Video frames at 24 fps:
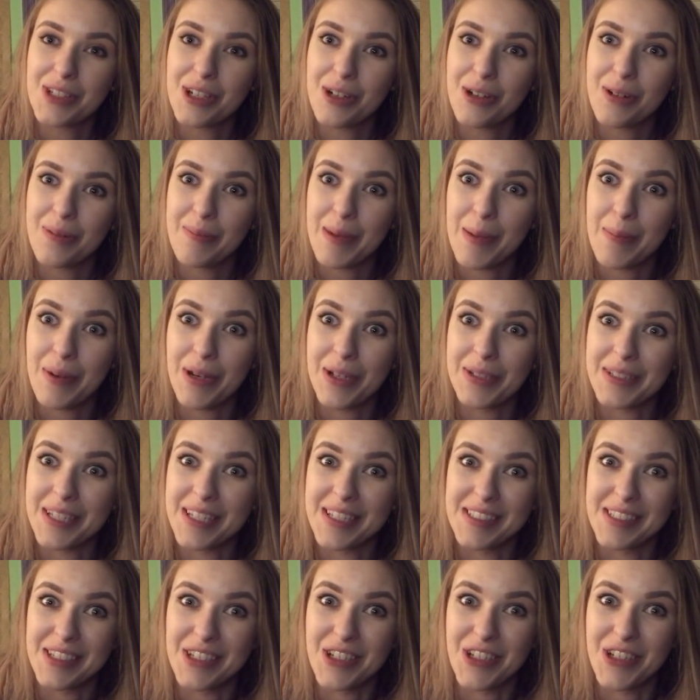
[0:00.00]
Also, my
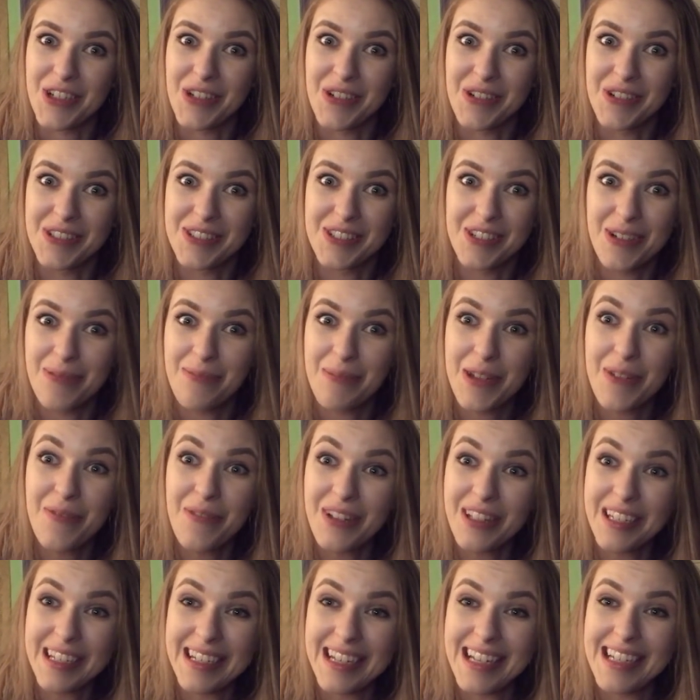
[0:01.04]
birthday's in June, so it'd
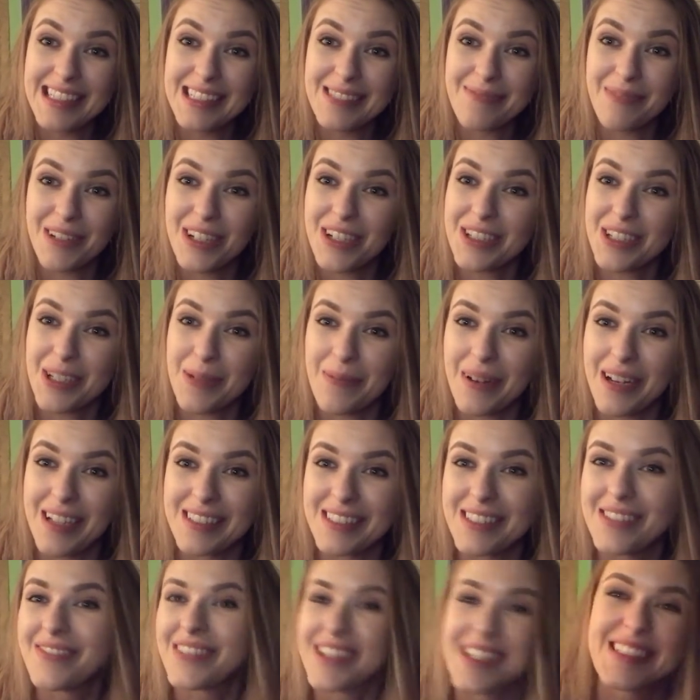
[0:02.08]
be a really nice birthday
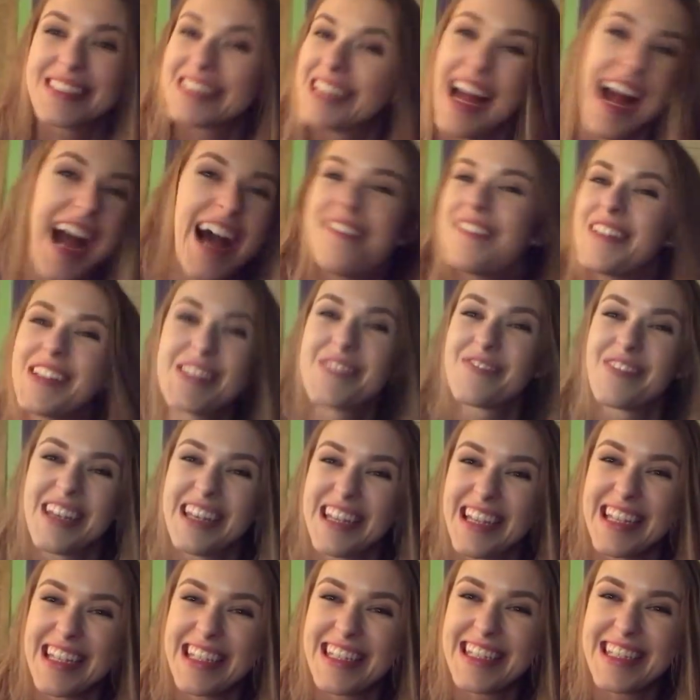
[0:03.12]
present for us to have
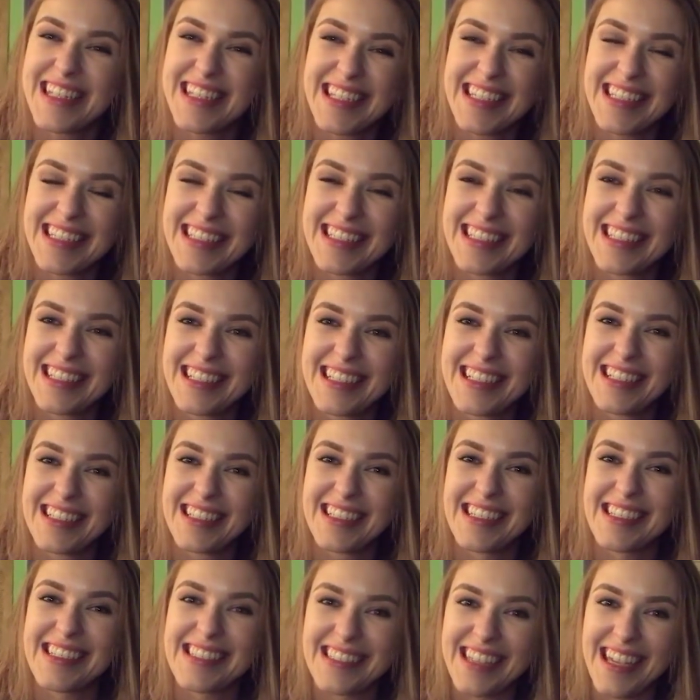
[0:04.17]
this finished.
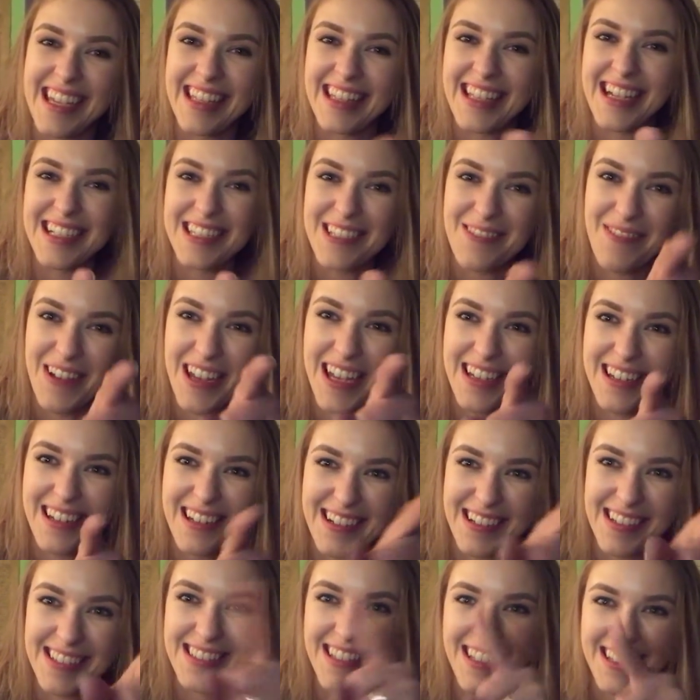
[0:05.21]
Just saying that to my
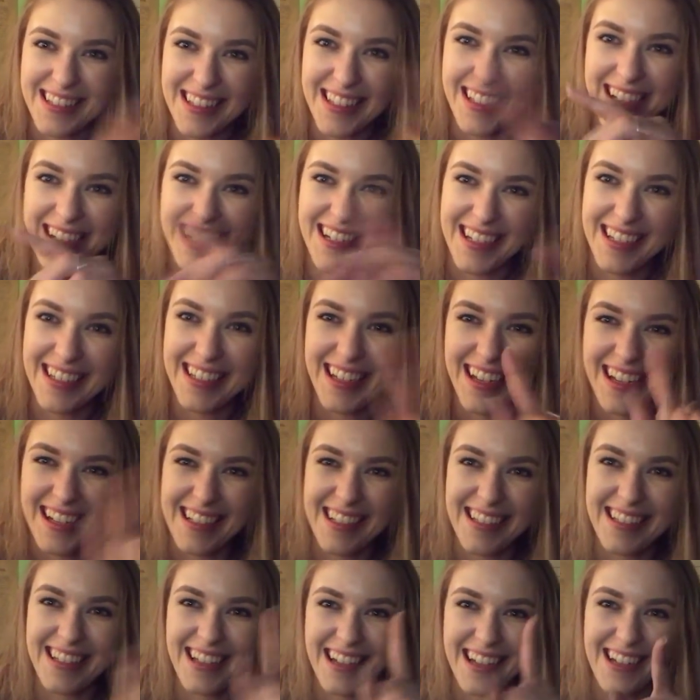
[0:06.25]
editors out there,
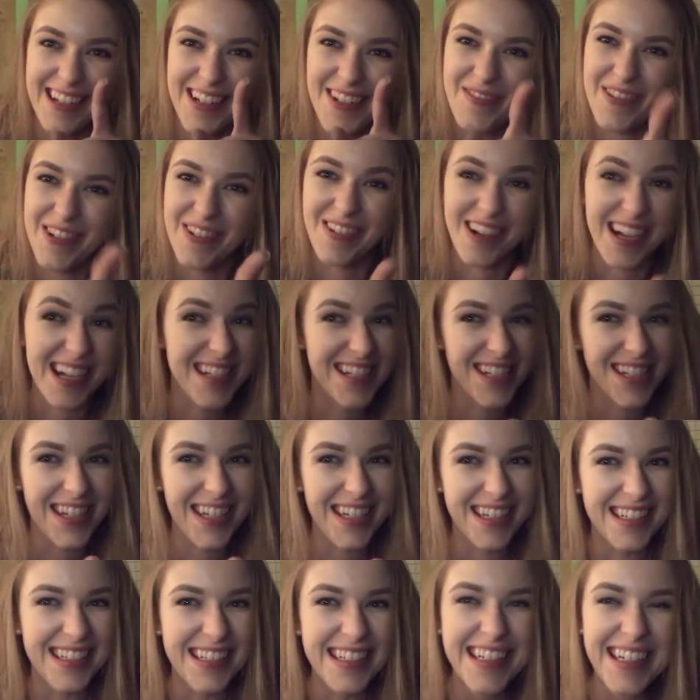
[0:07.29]
and I hope you're
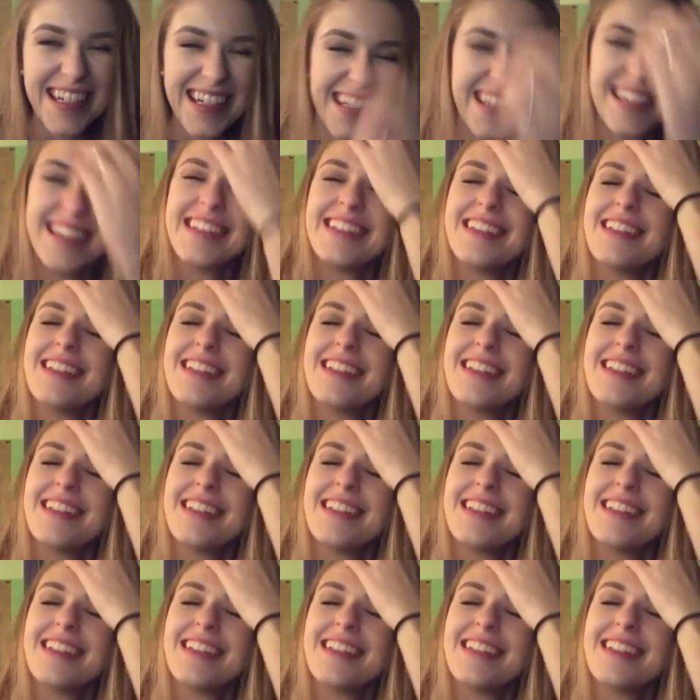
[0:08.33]
watching.